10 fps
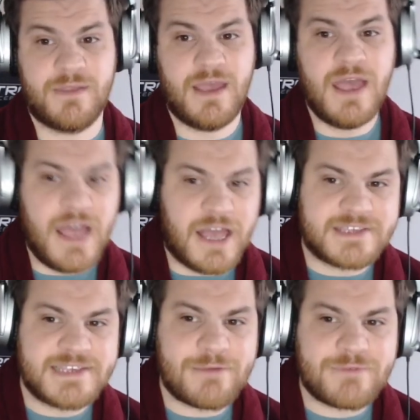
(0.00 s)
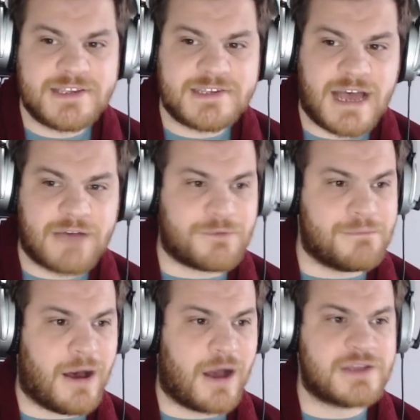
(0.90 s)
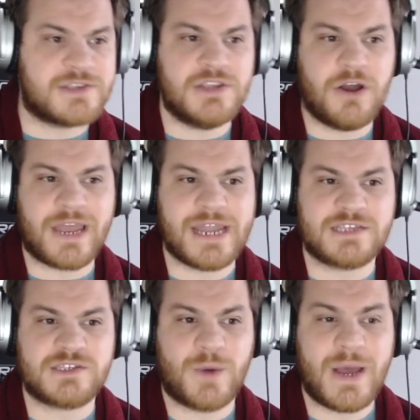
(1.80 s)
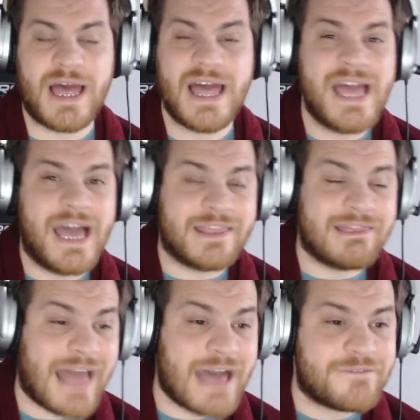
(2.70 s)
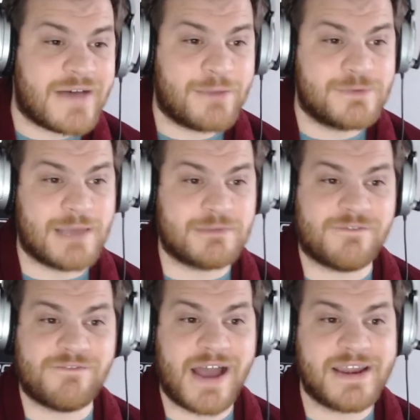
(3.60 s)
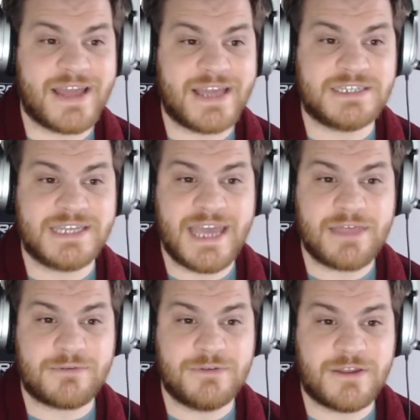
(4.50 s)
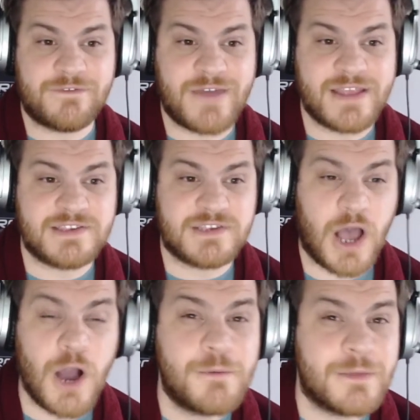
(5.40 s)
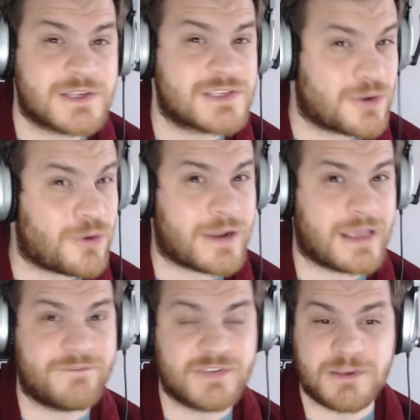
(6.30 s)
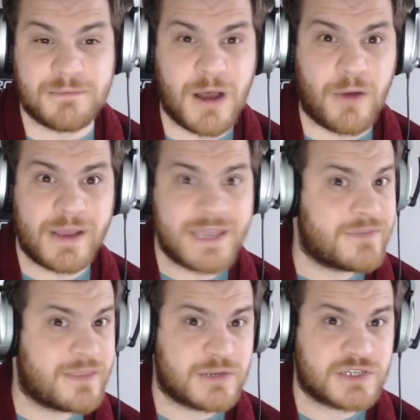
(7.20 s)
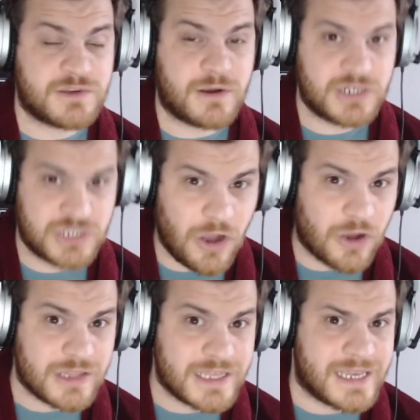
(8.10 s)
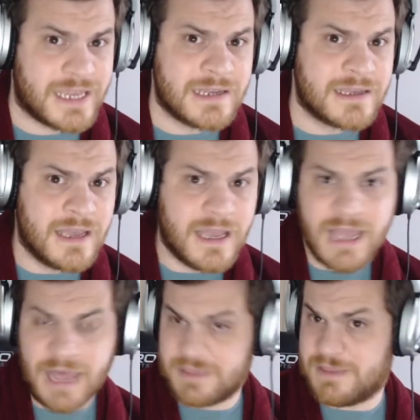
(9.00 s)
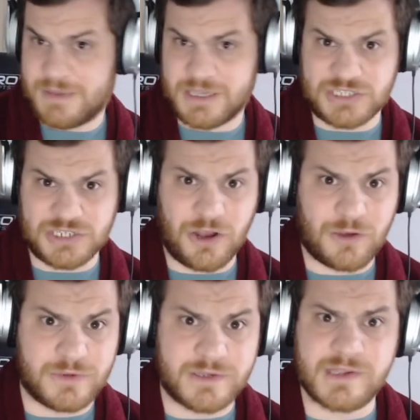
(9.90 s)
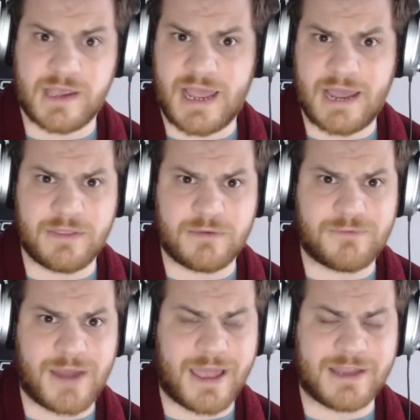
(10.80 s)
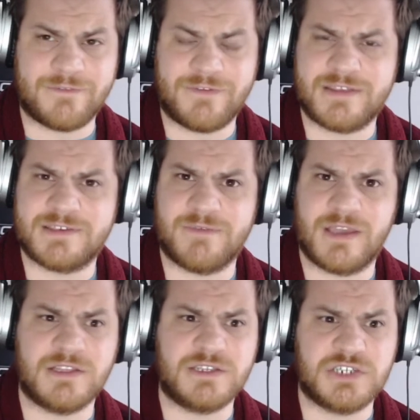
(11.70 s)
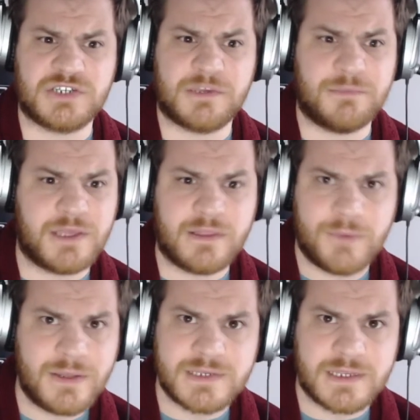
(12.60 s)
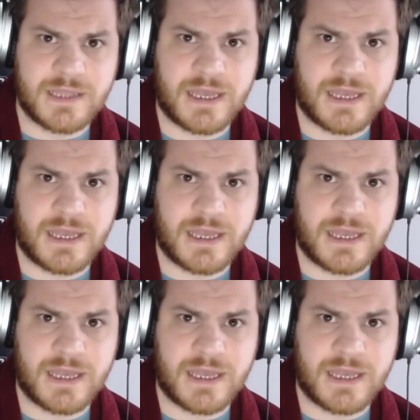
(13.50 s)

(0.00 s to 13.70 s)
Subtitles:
A set restart from markers not getting square, and Lafai was able to find an edge to get through the defence to open the scoring for Samoa, giving them a shock lead. I think the biggest shock was how the right-hand defence of England just completely wilted there.